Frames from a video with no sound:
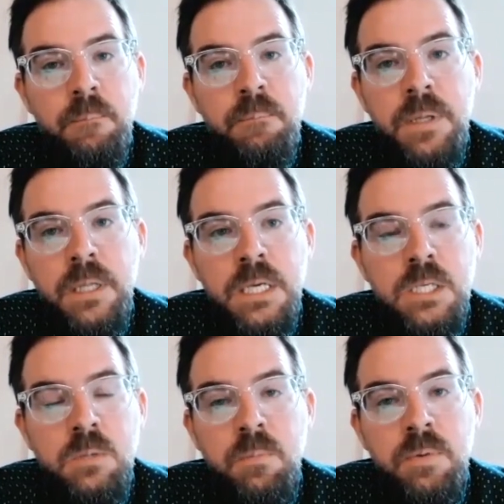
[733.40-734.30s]

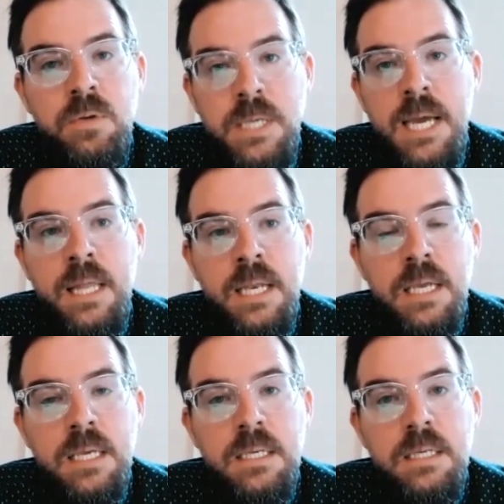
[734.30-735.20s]
police
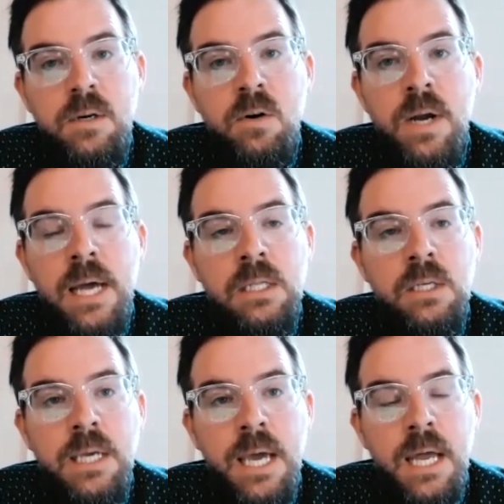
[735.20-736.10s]
brutality, or I
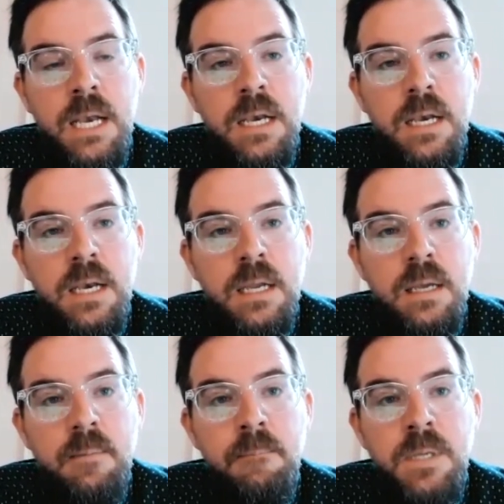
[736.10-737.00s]
look at
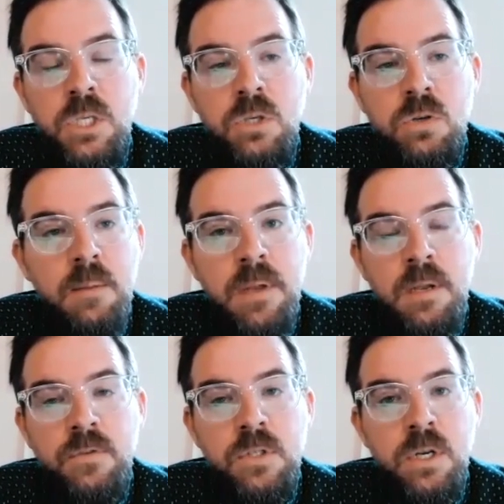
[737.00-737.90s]
mistreatment
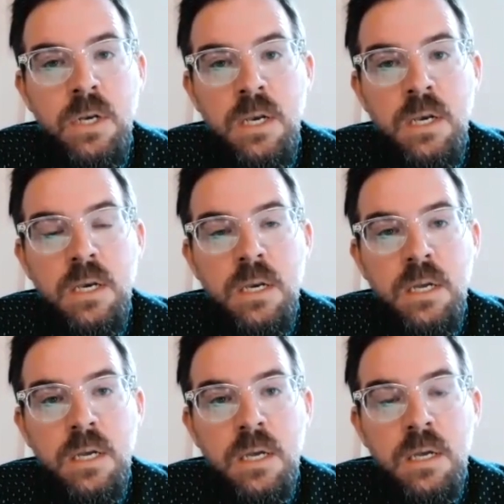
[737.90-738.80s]
of certain
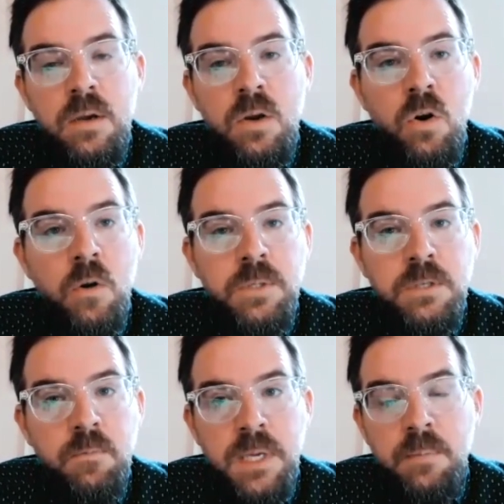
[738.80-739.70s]
groups
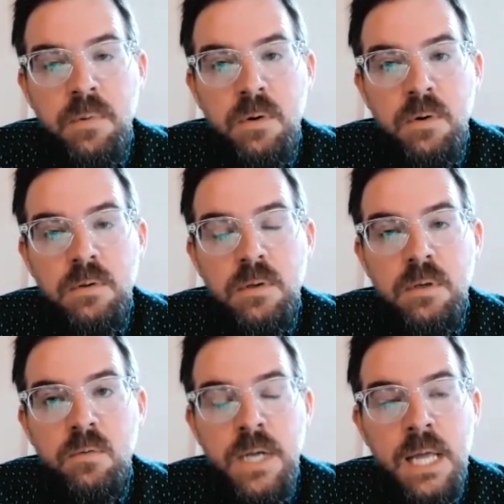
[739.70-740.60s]
of people,
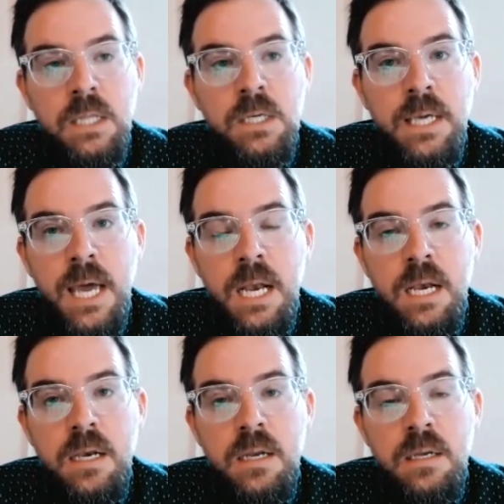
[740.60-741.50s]
when I look at
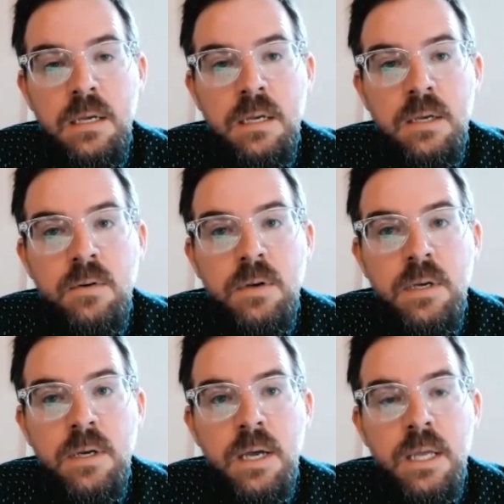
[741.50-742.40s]

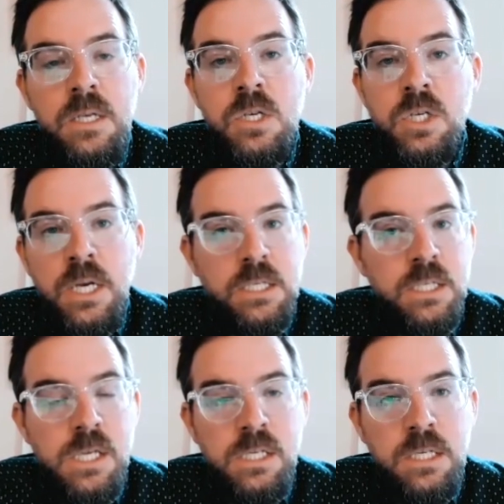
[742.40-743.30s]

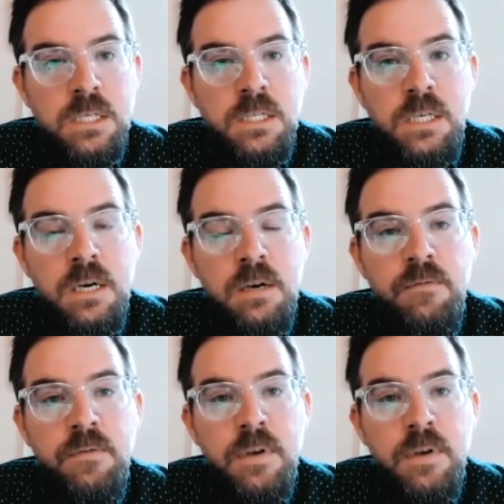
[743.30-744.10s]
injustices of